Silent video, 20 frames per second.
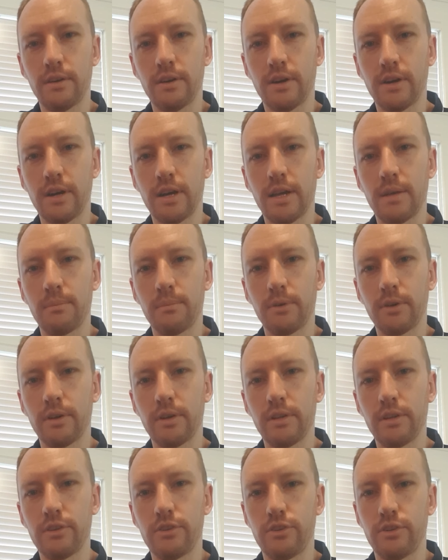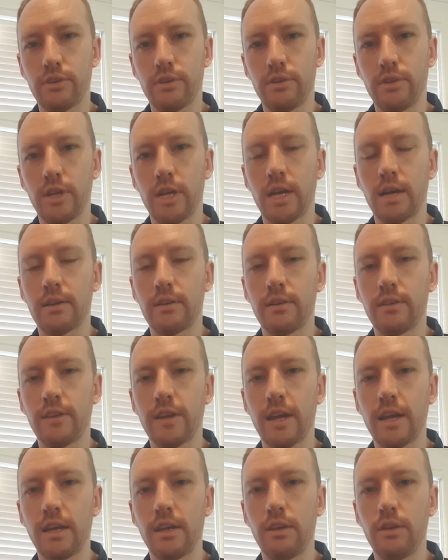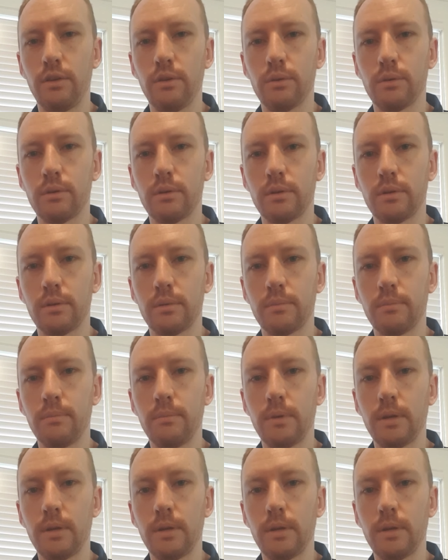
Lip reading: I'm going to show you how to take your